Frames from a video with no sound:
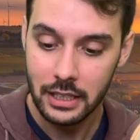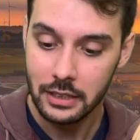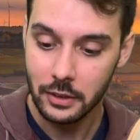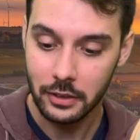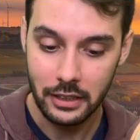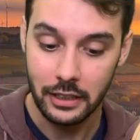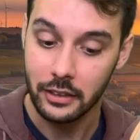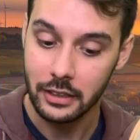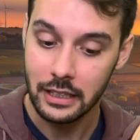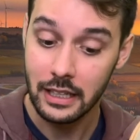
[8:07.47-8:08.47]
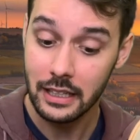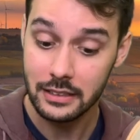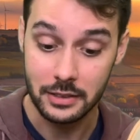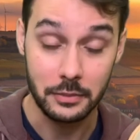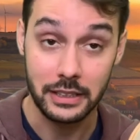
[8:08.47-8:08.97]
dark-haired and
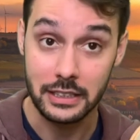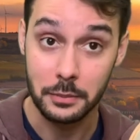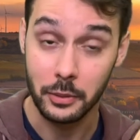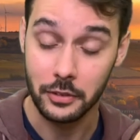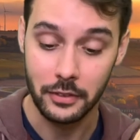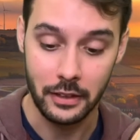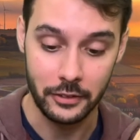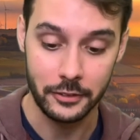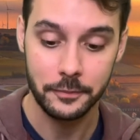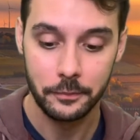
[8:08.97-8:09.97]
handsome like his poor father.